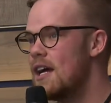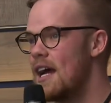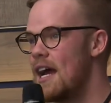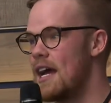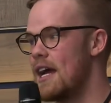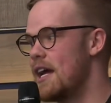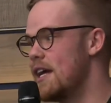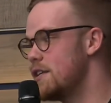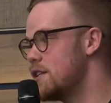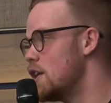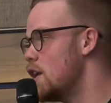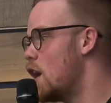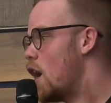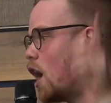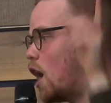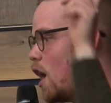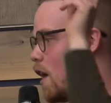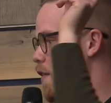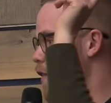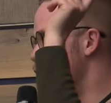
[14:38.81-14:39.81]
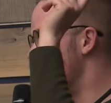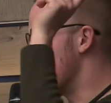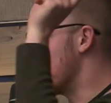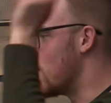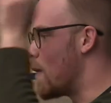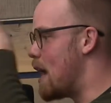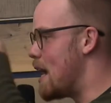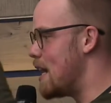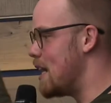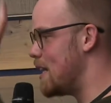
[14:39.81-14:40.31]
and on the
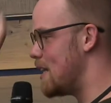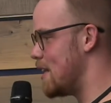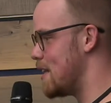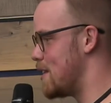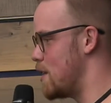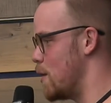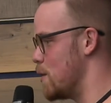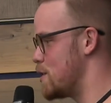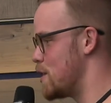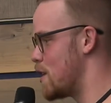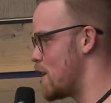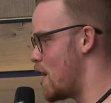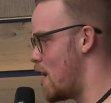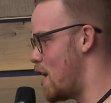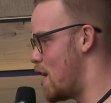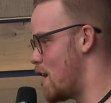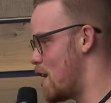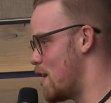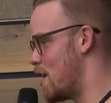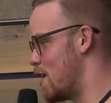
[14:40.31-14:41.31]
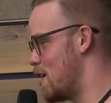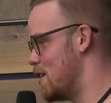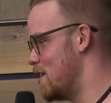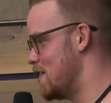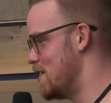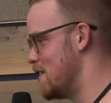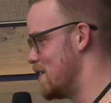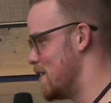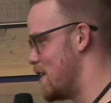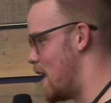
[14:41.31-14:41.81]
right those are our
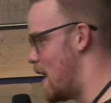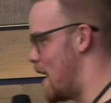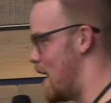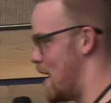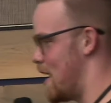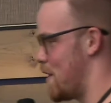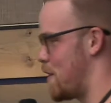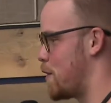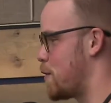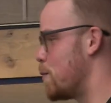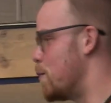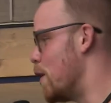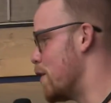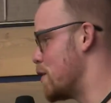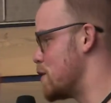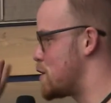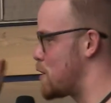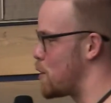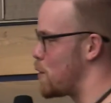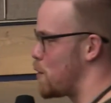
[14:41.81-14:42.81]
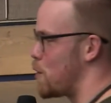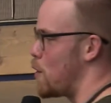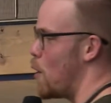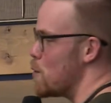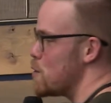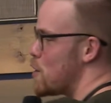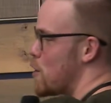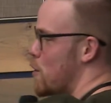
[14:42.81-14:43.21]
uh, th- well there's those